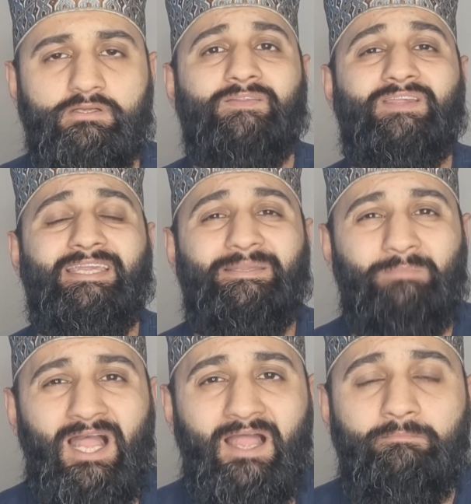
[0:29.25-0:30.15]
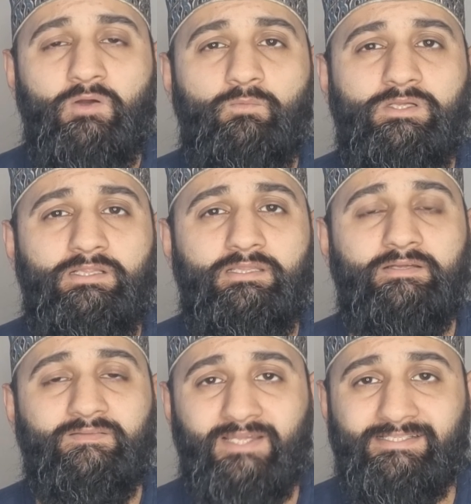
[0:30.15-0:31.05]
The Imam will
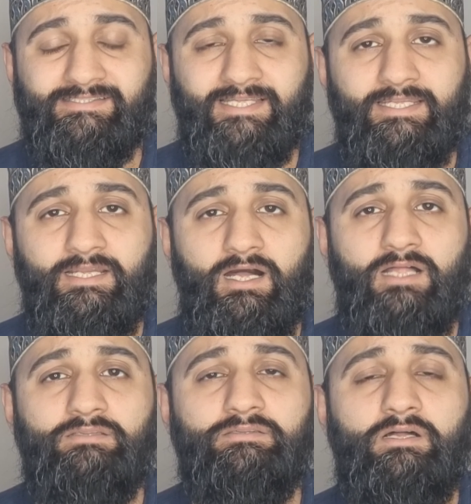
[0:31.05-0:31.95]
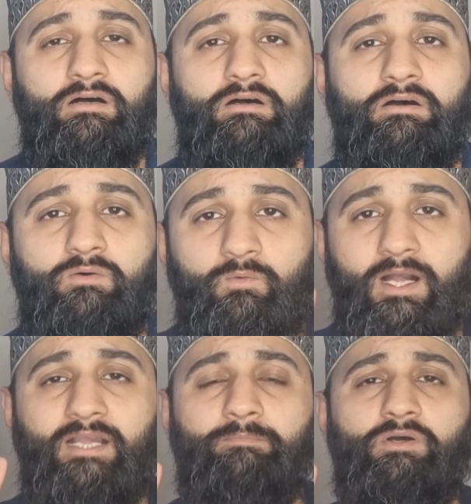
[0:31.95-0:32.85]
then say Allahu
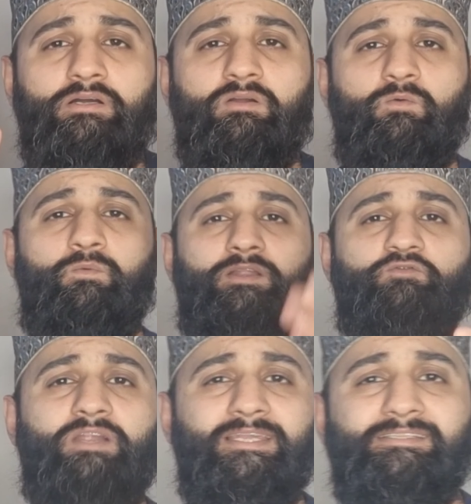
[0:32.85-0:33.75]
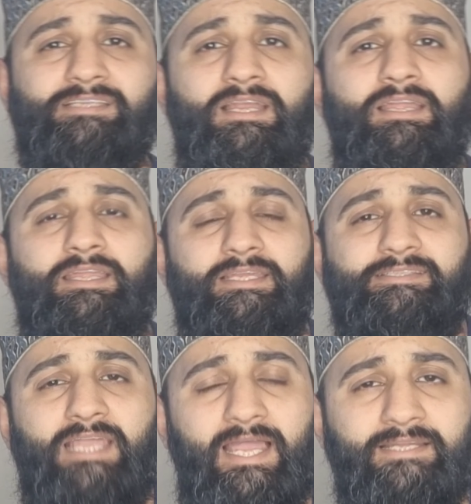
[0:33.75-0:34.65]
Akbar, will raise
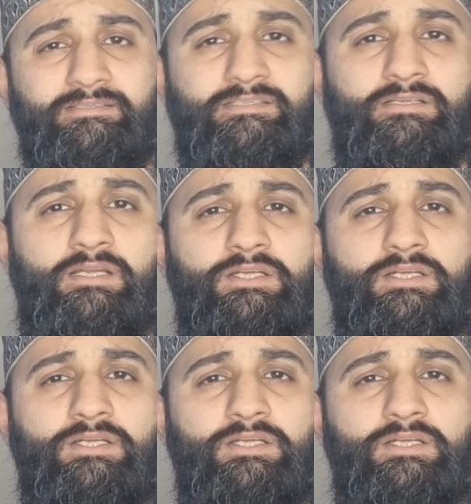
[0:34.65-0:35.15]
his hands.